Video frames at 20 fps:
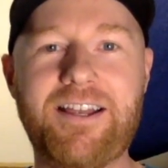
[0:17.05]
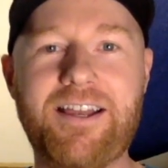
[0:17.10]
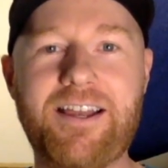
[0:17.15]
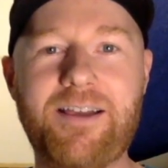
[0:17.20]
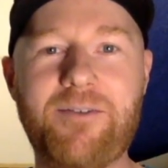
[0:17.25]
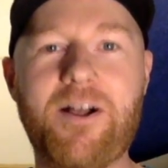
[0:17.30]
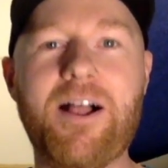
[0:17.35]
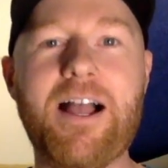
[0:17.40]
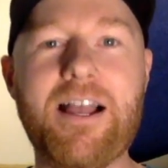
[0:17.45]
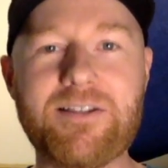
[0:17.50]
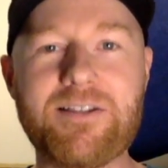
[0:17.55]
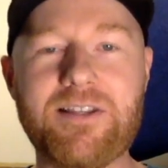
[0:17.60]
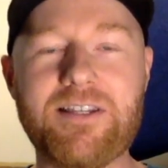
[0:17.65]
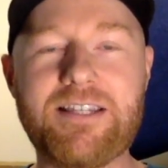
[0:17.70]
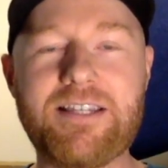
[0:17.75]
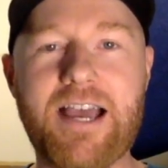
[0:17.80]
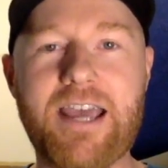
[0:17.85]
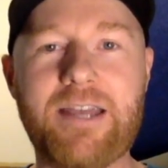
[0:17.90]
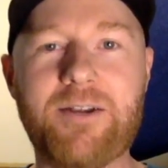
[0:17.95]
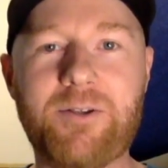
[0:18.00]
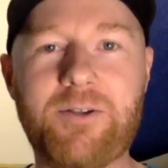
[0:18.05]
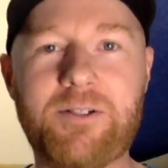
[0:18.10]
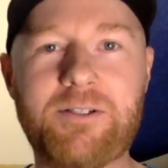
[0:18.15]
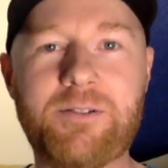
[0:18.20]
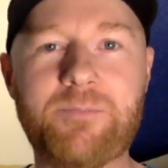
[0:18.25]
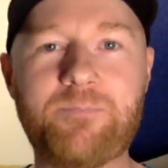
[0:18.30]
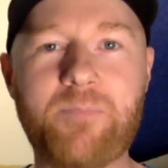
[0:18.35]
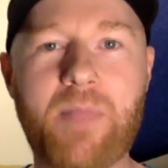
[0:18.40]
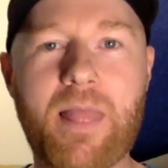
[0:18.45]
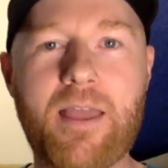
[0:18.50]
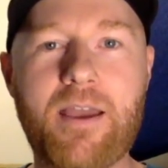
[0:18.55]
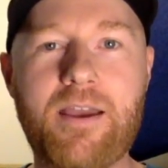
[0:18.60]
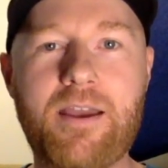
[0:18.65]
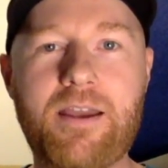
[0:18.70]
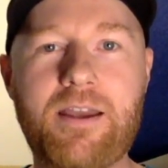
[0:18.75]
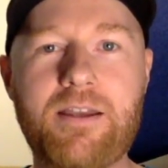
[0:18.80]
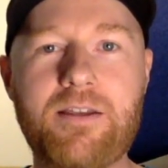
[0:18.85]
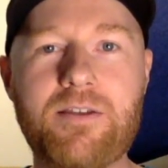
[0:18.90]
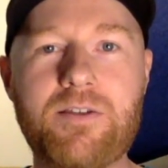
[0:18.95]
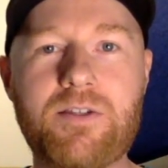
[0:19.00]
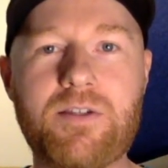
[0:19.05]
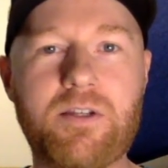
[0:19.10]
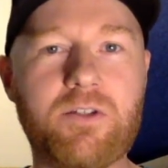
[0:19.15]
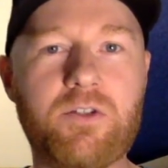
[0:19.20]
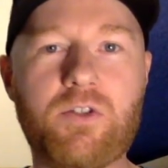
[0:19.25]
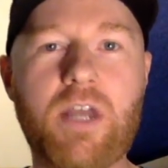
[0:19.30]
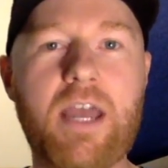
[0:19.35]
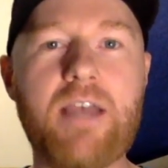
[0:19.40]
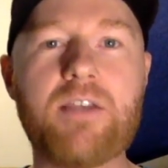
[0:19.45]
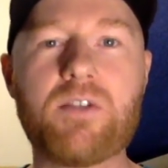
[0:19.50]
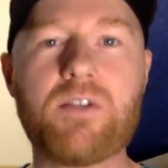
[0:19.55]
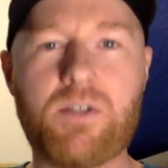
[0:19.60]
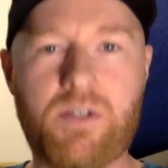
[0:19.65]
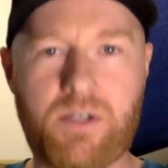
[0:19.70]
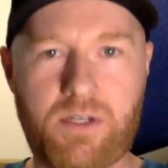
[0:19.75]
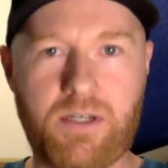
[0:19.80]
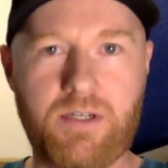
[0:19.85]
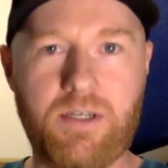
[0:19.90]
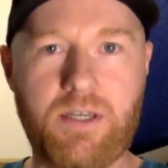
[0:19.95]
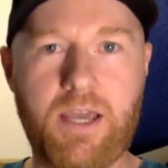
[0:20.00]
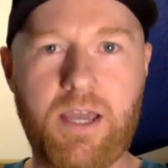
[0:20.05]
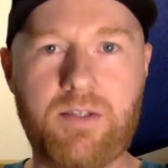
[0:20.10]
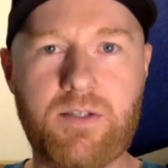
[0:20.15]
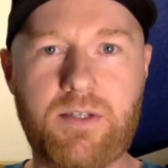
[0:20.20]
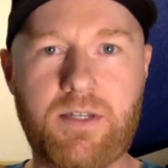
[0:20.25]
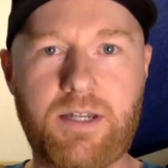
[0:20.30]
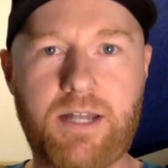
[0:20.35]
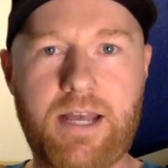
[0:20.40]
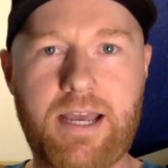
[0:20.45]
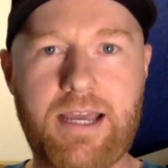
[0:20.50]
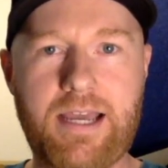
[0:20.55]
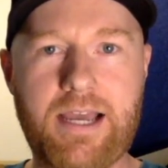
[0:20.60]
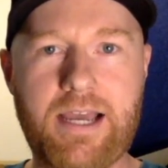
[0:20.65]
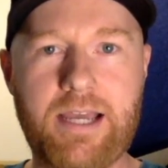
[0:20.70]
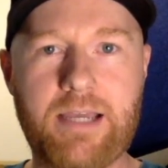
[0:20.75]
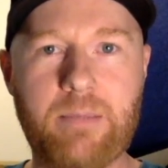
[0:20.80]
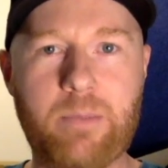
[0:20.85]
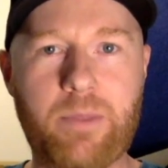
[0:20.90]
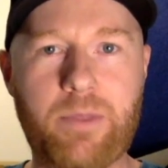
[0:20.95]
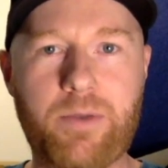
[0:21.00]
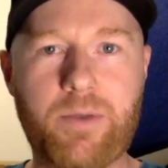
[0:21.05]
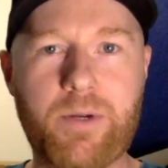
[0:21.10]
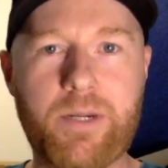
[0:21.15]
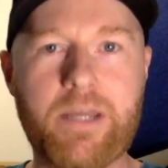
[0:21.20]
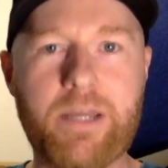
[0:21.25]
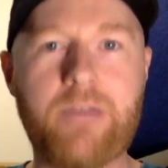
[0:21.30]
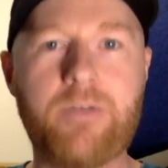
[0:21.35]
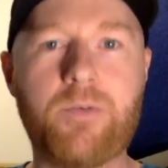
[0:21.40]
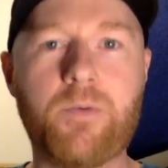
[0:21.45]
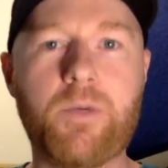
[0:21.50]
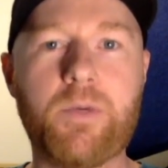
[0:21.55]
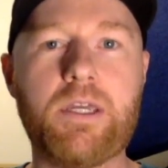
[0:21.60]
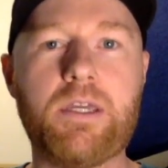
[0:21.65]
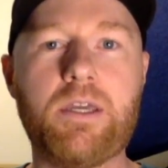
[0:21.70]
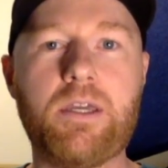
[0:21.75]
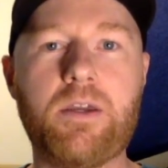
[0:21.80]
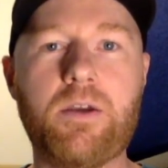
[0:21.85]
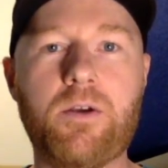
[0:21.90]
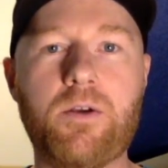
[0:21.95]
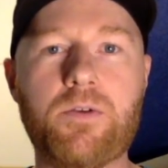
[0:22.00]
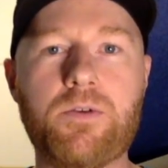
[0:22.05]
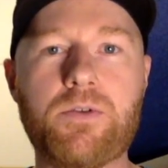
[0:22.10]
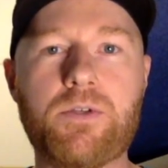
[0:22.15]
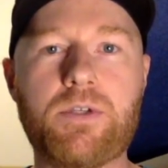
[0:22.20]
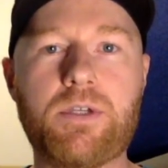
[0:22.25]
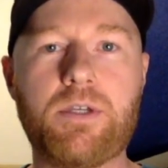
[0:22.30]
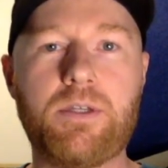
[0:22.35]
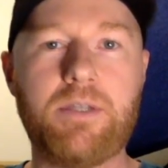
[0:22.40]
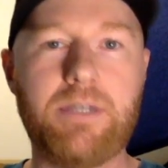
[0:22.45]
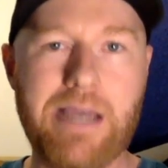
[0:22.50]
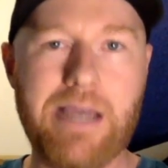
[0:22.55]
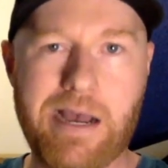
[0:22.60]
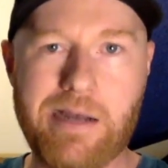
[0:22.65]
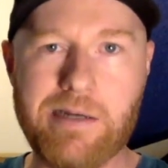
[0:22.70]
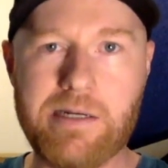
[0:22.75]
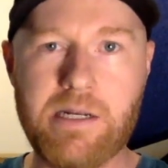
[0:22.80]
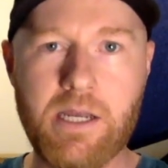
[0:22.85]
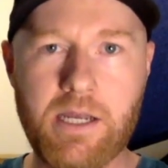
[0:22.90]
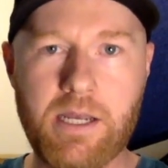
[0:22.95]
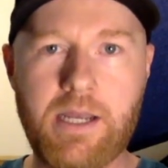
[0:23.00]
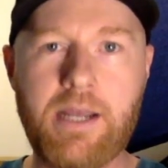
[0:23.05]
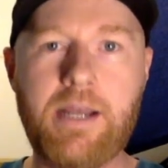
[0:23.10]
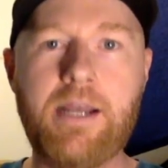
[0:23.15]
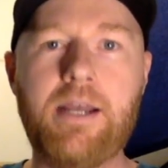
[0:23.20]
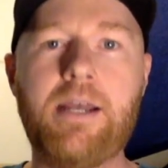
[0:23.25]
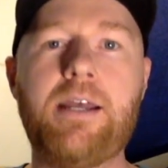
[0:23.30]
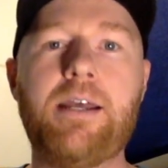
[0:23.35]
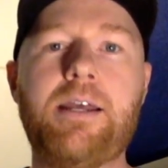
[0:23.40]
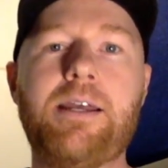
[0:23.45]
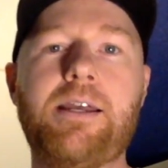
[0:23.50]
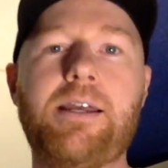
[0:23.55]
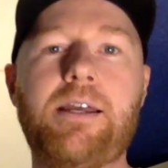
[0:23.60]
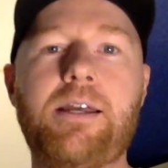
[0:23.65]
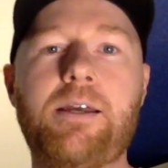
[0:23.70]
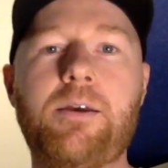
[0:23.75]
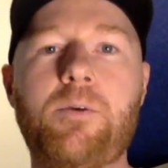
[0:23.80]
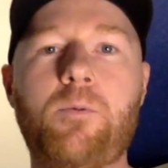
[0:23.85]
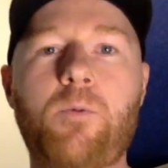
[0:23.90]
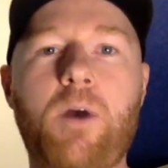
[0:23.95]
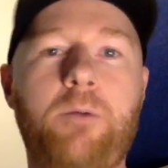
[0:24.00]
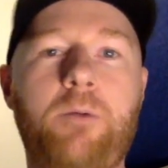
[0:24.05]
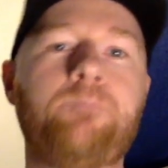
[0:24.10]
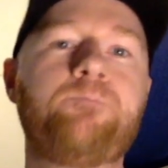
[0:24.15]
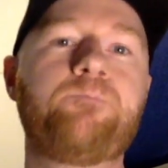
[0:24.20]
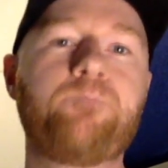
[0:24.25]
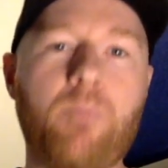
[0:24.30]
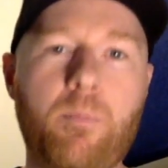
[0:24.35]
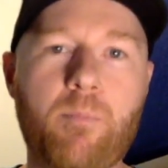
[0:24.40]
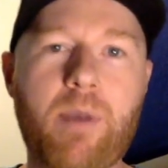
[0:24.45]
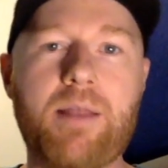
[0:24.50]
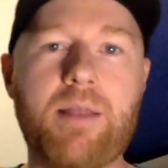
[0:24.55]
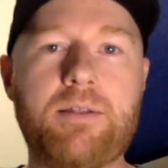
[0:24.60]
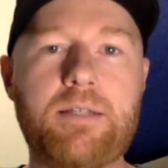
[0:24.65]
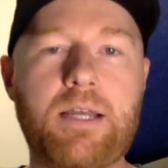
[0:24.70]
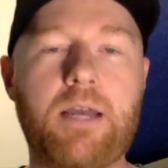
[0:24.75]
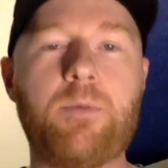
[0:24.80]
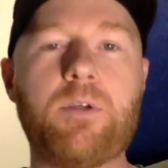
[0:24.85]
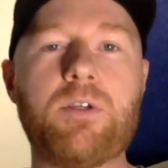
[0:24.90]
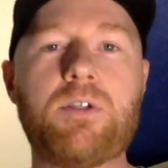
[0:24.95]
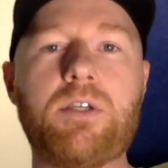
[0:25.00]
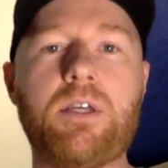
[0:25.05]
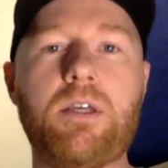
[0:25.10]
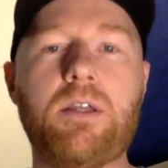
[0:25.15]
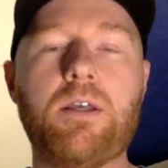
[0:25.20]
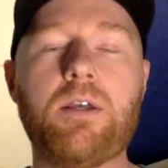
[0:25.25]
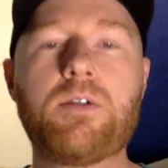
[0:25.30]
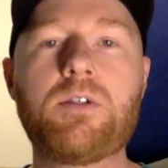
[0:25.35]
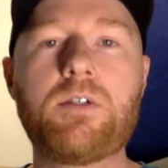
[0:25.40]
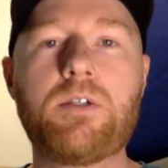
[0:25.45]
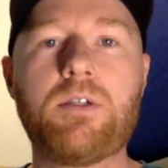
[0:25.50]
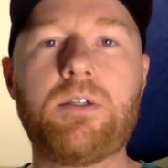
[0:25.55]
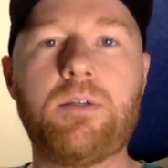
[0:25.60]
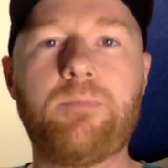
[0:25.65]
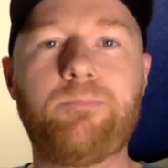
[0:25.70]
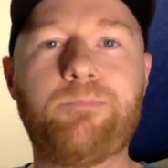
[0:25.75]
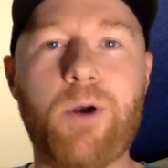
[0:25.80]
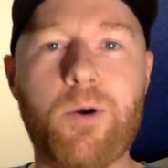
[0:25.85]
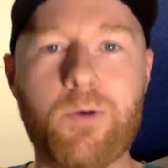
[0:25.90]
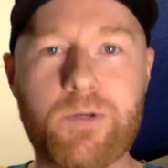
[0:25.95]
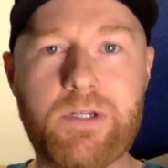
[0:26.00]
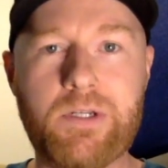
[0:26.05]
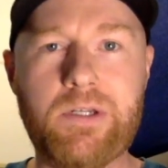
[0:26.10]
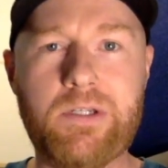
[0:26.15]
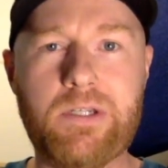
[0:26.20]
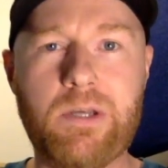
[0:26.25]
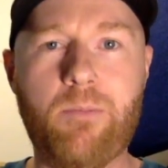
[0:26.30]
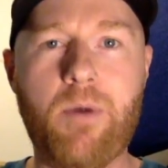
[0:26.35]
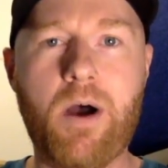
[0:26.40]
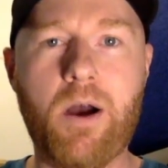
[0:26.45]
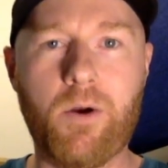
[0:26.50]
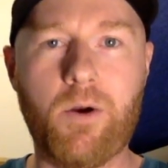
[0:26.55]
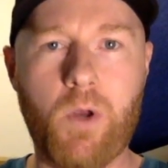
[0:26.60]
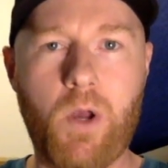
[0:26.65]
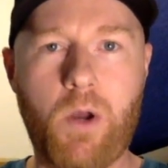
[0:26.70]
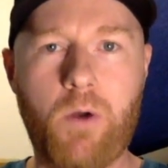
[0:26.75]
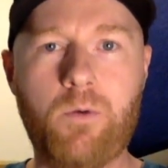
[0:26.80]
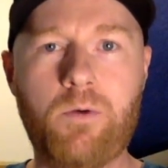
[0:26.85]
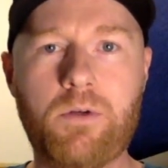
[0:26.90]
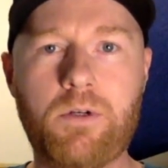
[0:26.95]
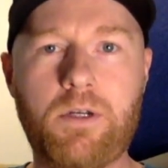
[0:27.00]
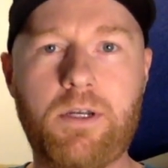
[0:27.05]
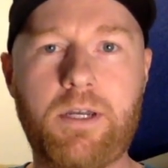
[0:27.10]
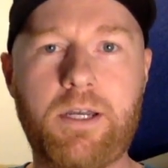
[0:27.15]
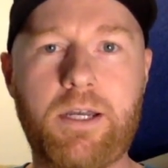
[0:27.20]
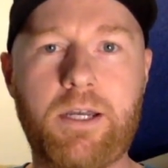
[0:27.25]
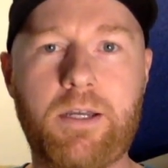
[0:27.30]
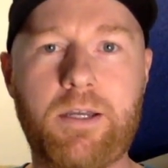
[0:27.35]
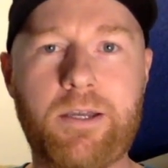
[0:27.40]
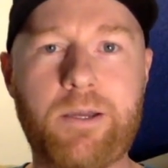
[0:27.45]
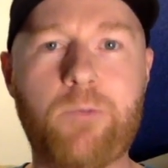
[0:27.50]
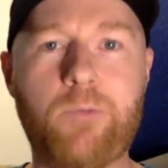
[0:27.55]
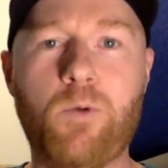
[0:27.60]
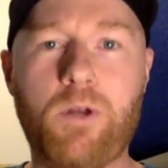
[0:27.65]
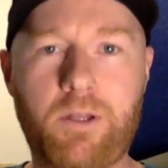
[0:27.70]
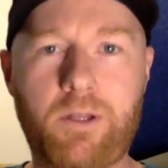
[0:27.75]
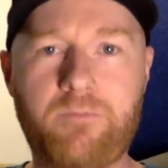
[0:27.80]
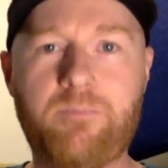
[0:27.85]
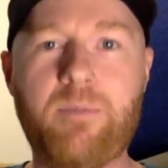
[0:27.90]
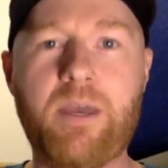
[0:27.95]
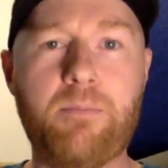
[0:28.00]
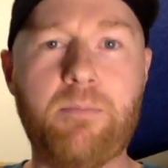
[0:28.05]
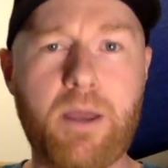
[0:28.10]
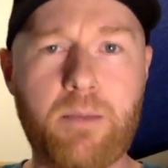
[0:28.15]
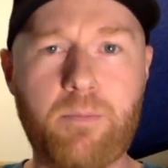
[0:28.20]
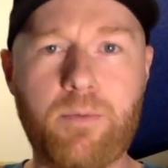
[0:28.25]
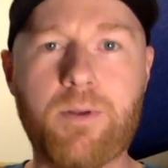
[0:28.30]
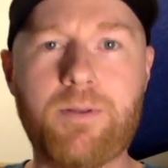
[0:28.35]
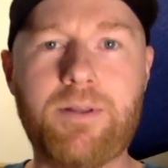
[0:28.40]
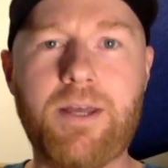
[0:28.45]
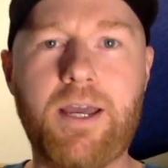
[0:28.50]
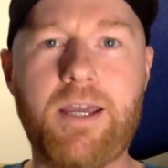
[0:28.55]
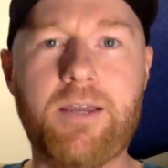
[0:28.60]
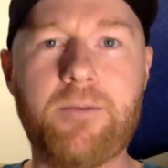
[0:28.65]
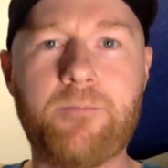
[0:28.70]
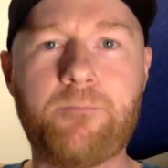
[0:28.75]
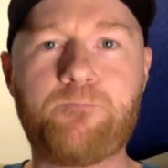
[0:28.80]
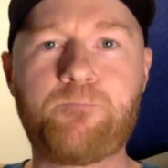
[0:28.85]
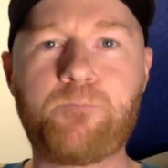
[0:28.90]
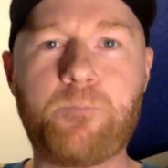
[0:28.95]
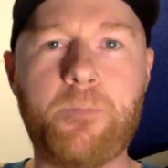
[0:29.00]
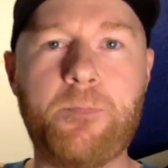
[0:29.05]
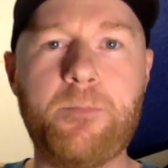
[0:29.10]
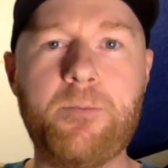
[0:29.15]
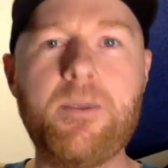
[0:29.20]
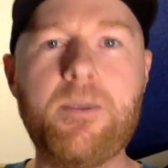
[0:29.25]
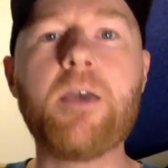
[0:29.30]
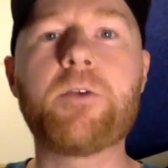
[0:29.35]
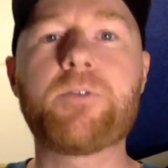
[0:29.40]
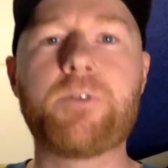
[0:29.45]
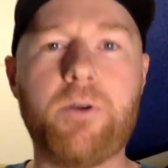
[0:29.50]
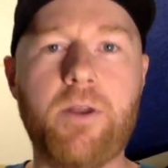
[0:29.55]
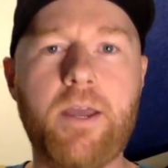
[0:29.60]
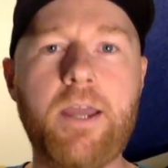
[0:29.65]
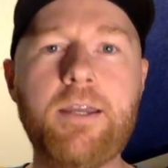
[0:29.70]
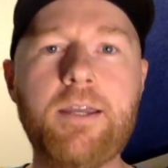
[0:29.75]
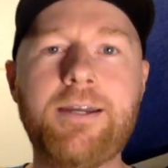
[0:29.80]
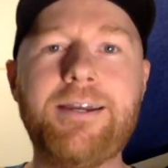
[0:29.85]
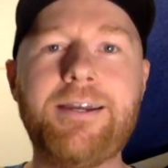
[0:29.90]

Well, as the title suggests, yes, today I am 33 years young. Well, by the time you see this posted tomorrow, it will have been my birthday yesterday.